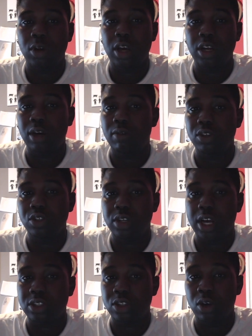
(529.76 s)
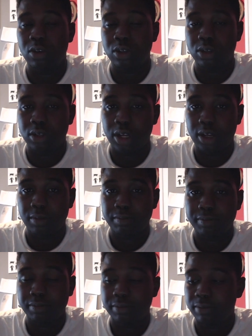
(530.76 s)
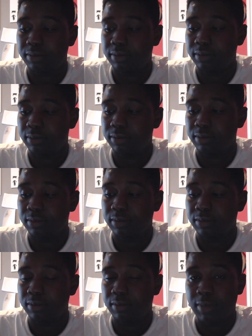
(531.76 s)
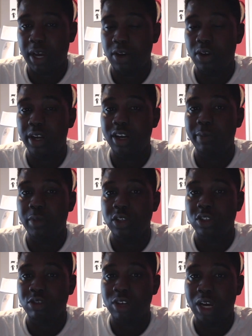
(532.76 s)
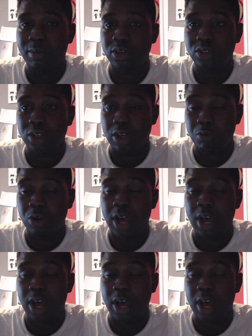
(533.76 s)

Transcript: And I want you guys to all know that. My goal to hit 1 million subscribers will